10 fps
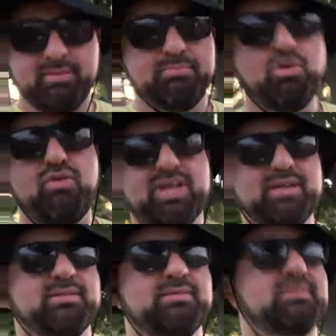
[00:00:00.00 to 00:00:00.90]

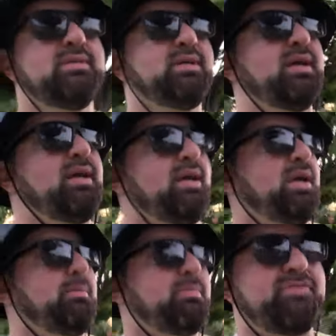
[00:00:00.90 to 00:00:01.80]
moving,
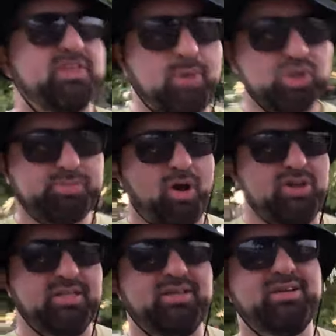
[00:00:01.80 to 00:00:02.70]
but for the most
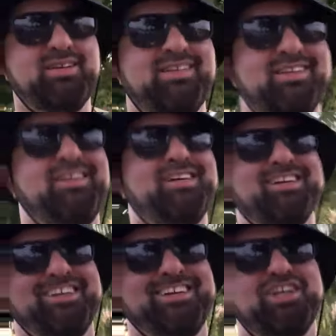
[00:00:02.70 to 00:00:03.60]
part,
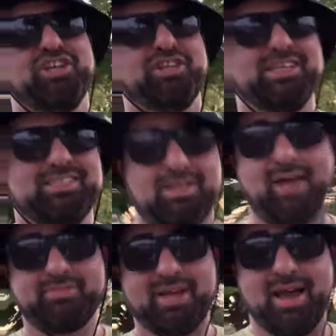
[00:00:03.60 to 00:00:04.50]
they still
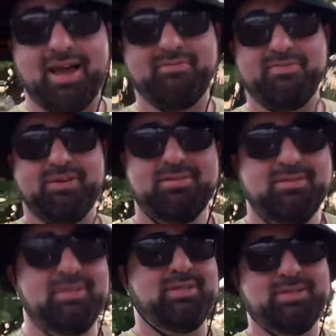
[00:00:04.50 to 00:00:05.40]
have to have
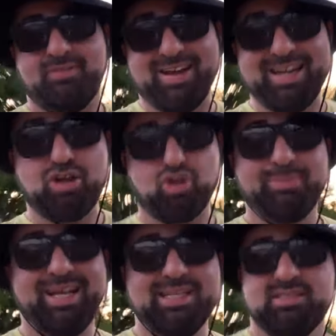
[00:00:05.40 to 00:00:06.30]
the financial
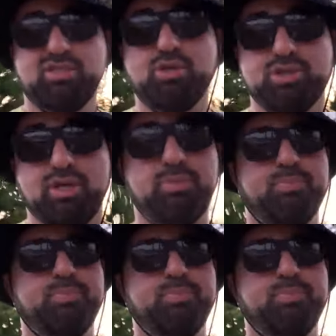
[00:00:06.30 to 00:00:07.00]
means to do so.